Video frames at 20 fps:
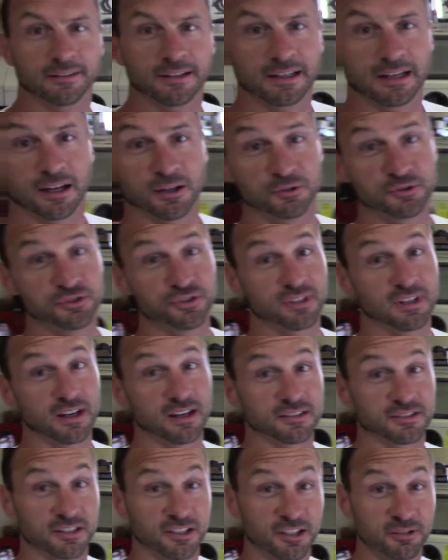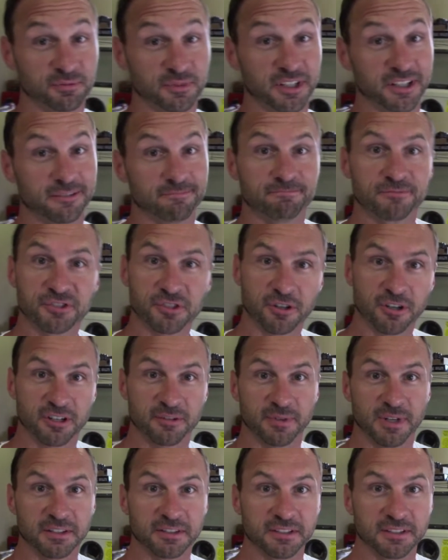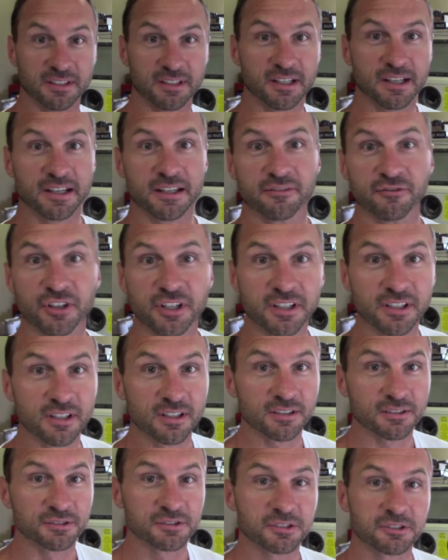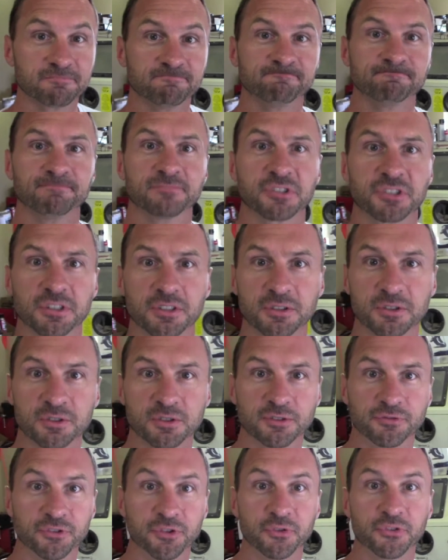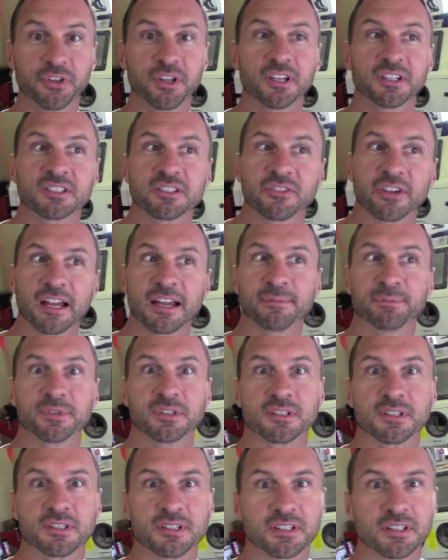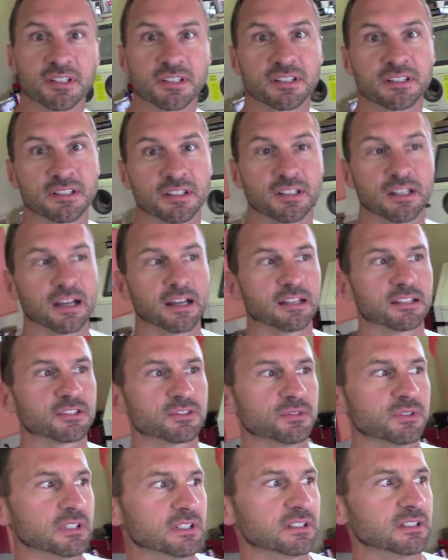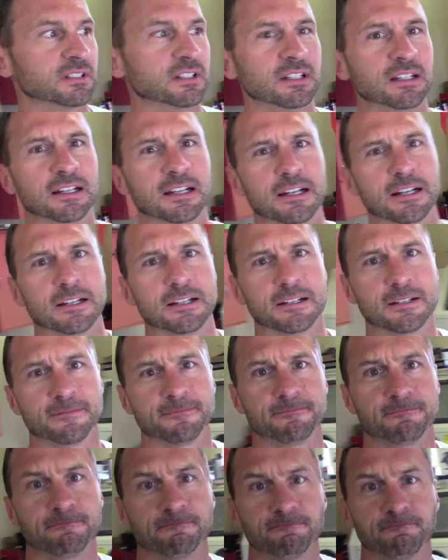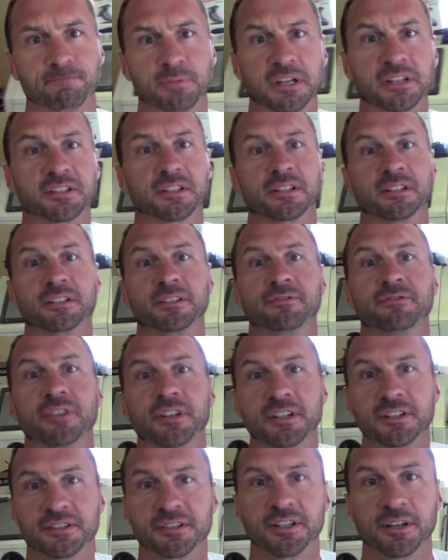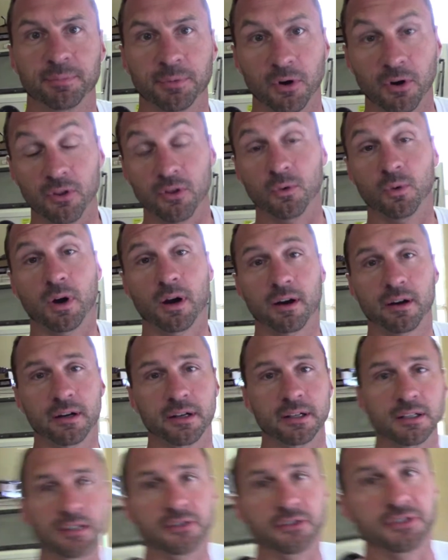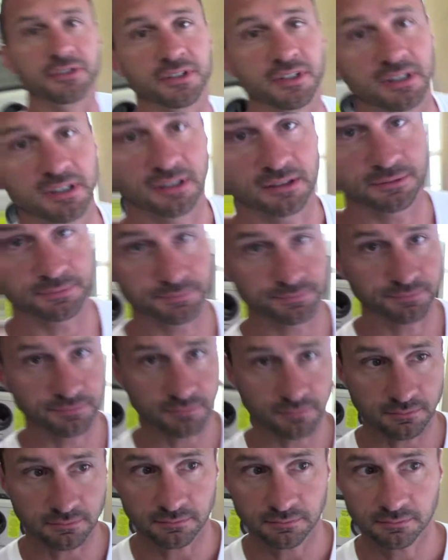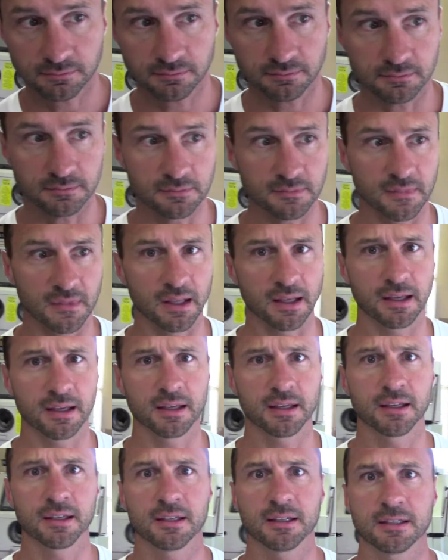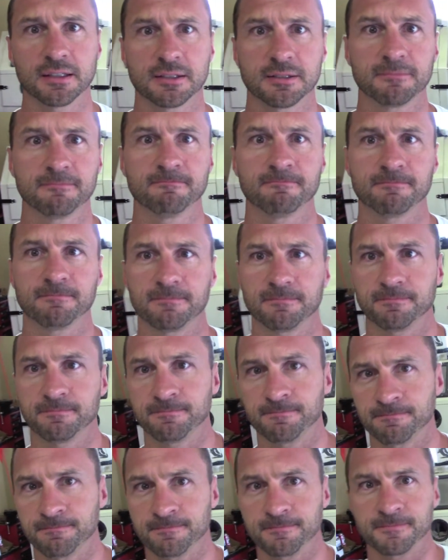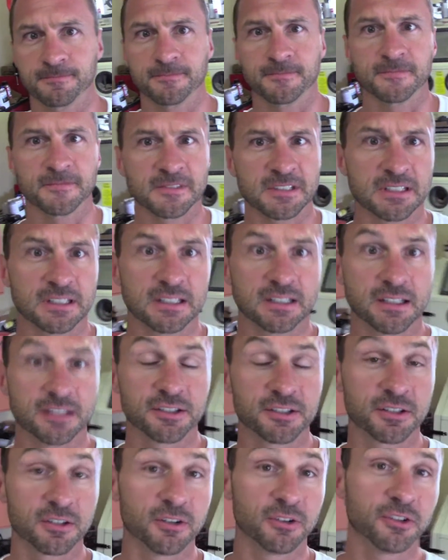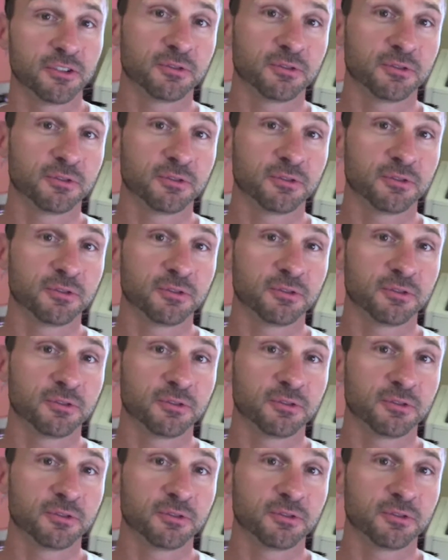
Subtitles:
owed you guys an update. Sorry about the delay in videos. So a few things have happened since the last one. Basically finished up all the wiring on the truck and installed all the